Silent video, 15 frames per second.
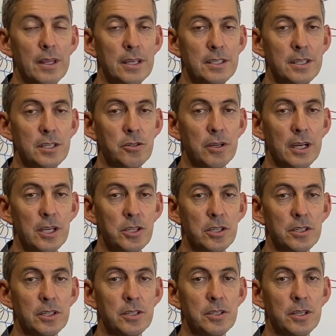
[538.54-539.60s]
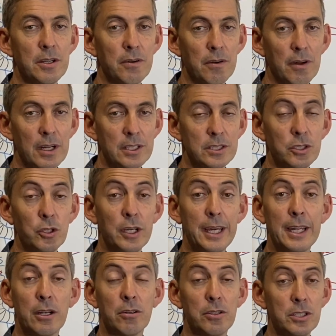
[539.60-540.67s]
this situation deteriorates, you
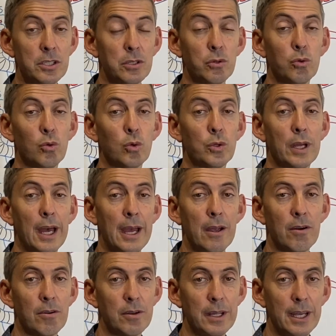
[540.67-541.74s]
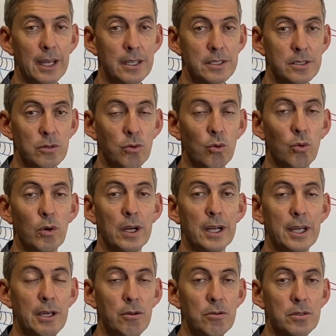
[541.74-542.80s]
get a condition called ARDS, or
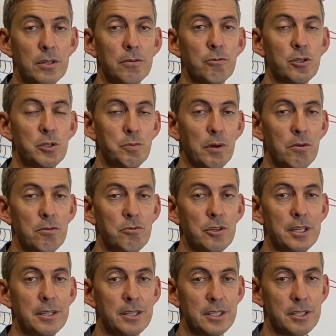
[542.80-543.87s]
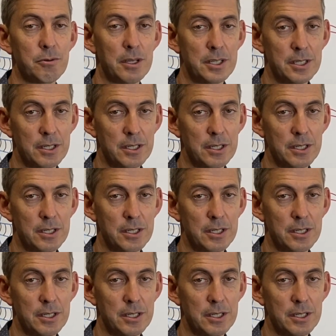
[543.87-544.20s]
acute respiratory distress